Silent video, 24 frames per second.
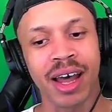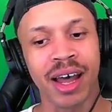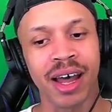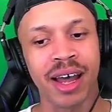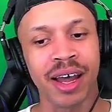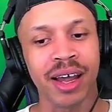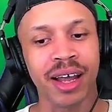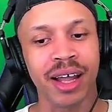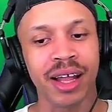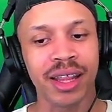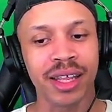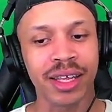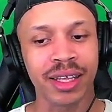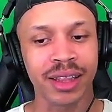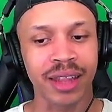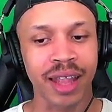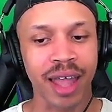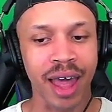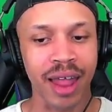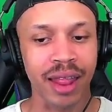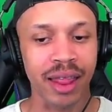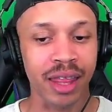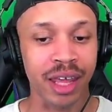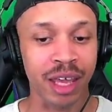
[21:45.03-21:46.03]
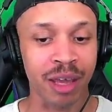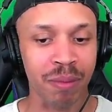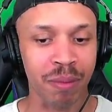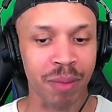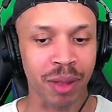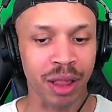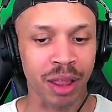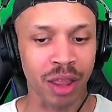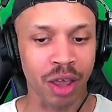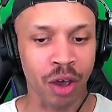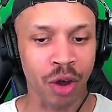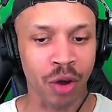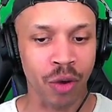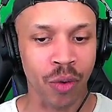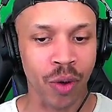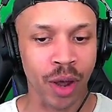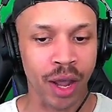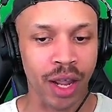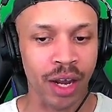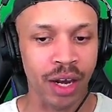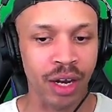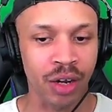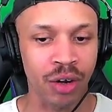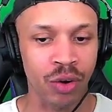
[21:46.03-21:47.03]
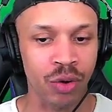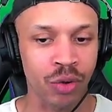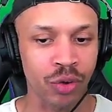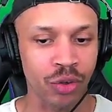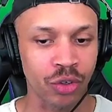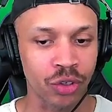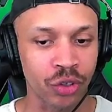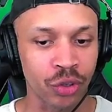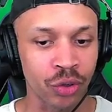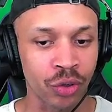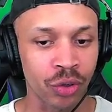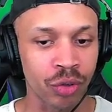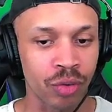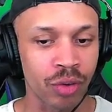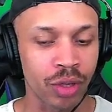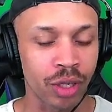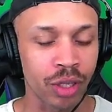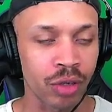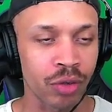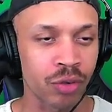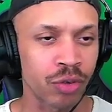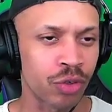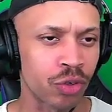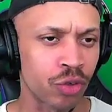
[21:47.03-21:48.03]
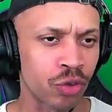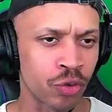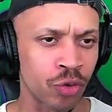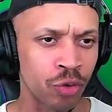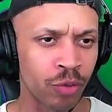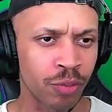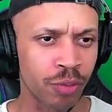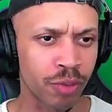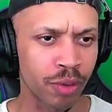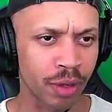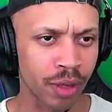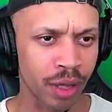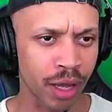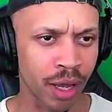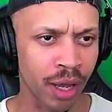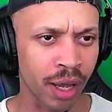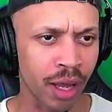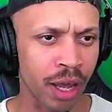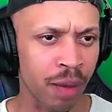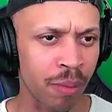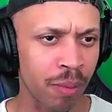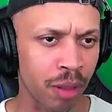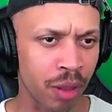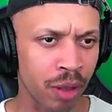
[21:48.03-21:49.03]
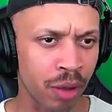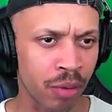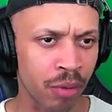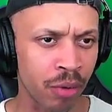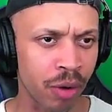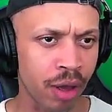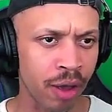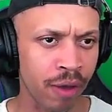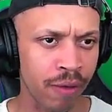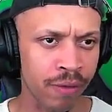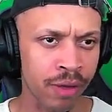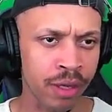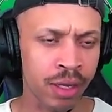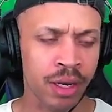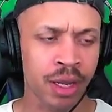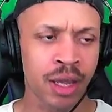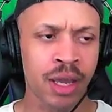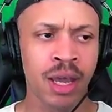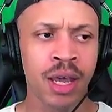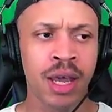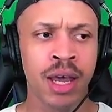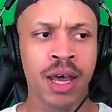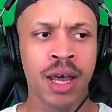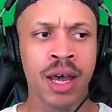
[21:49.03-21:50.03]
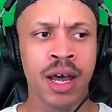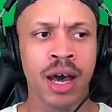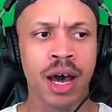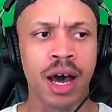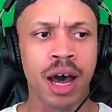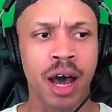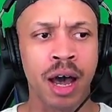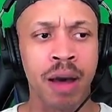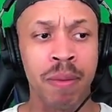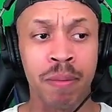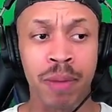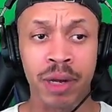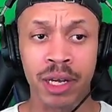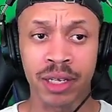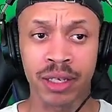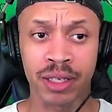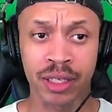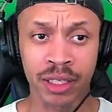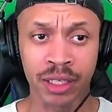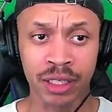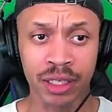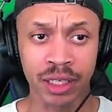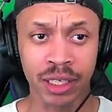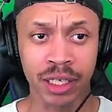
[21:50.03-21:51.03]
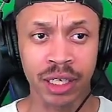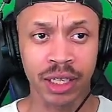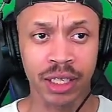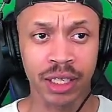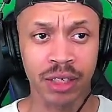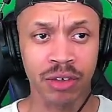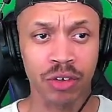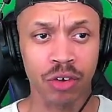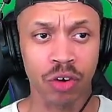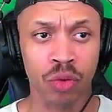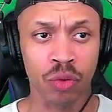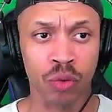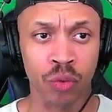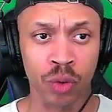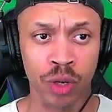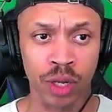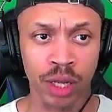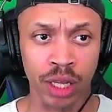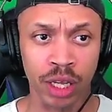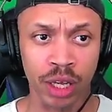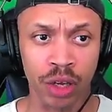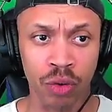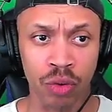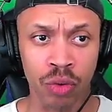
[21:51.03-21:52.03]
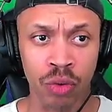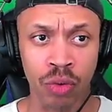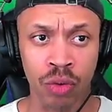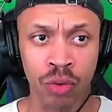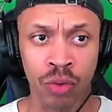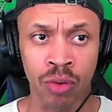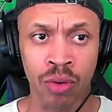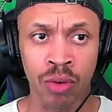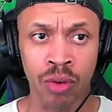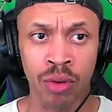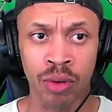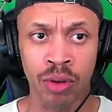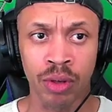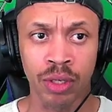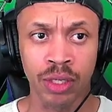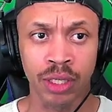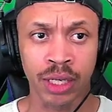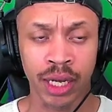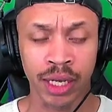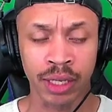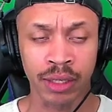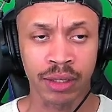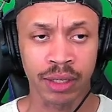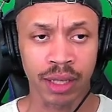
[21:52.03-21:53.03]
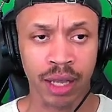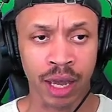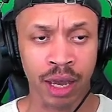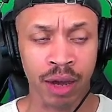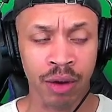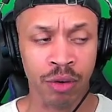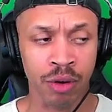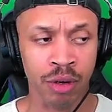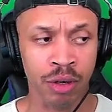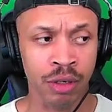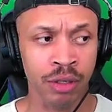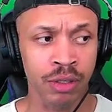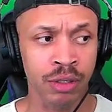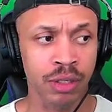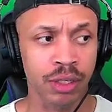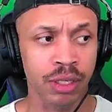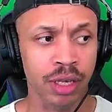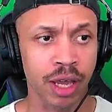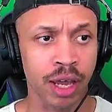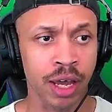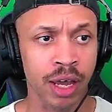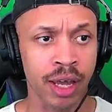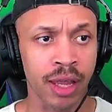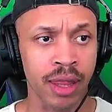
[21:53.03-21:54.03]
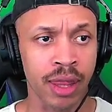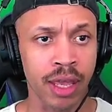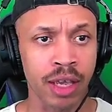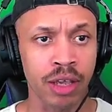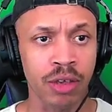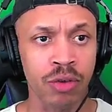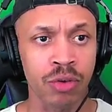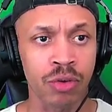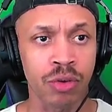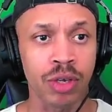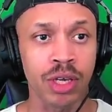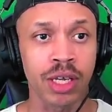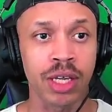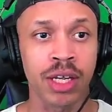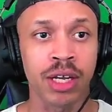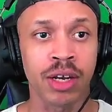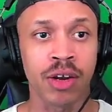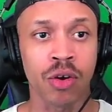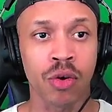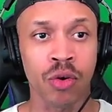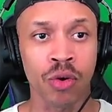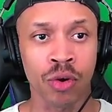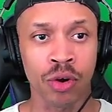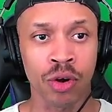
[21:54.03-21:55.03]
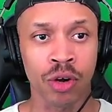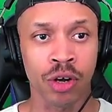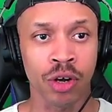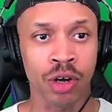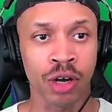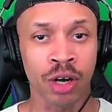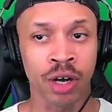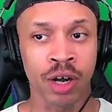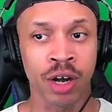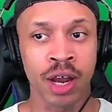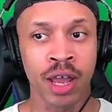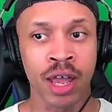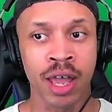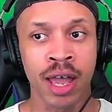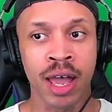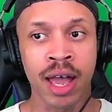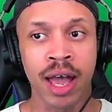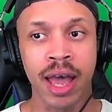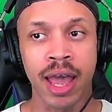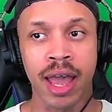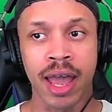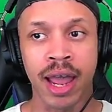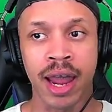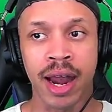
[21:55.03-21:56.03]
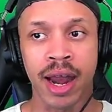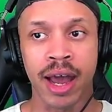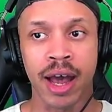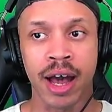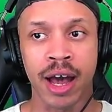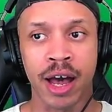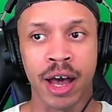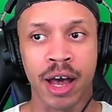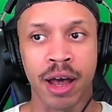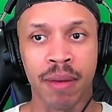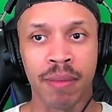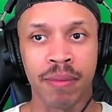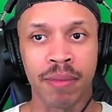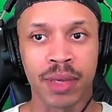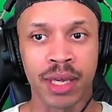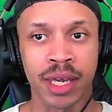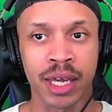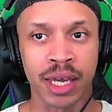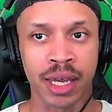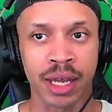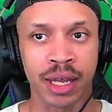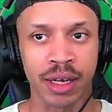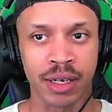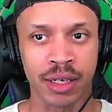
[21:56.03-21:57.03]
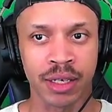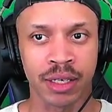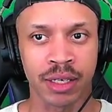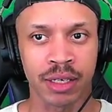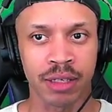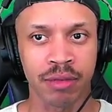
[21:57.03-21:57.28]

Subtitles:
click that link below and it'll show you the YouTube upload of it. But essentially, these are really cool dice towers that you can order and get